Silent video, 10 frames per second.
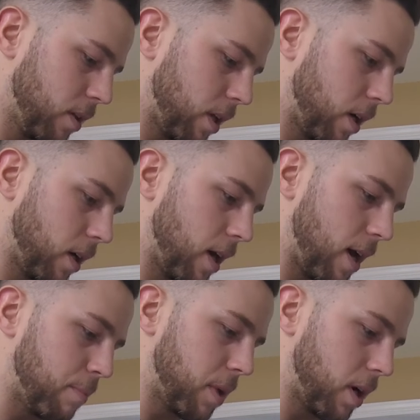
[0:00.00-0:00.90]
Then I'm gonna
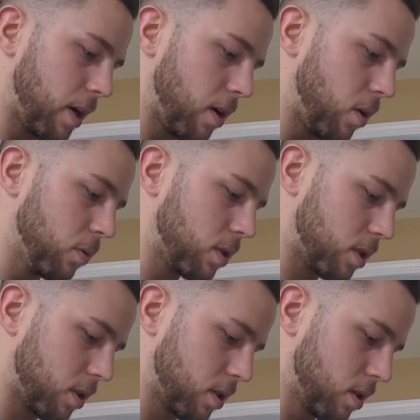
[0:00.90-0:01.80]
add my
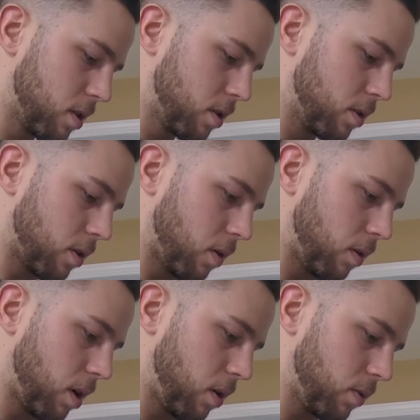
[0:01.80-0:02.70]
oats. So
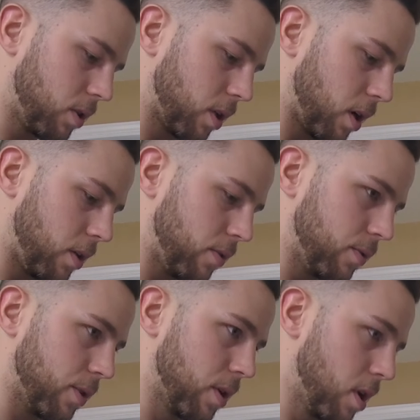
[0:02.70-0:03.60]
oats, I
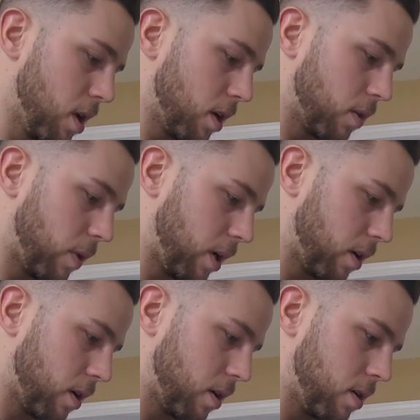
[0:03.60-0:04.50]
use
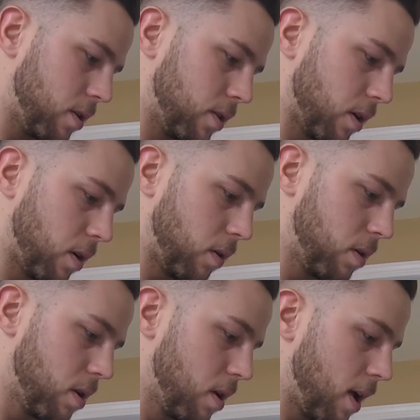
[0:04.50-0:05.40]
Quaker. So
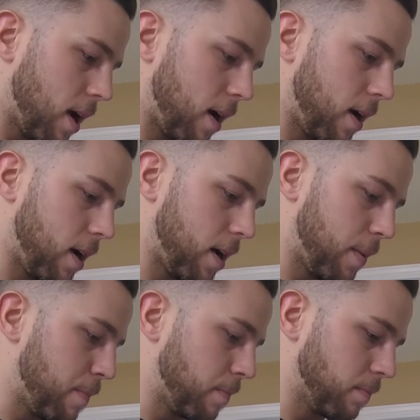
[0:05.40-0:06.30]

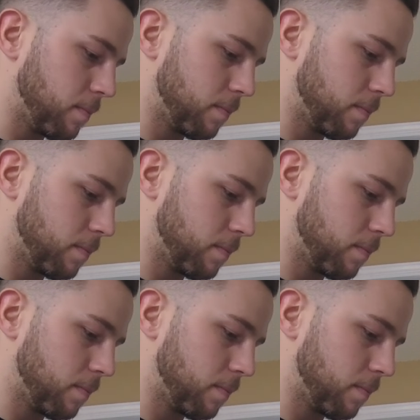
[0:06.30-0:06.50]
I'm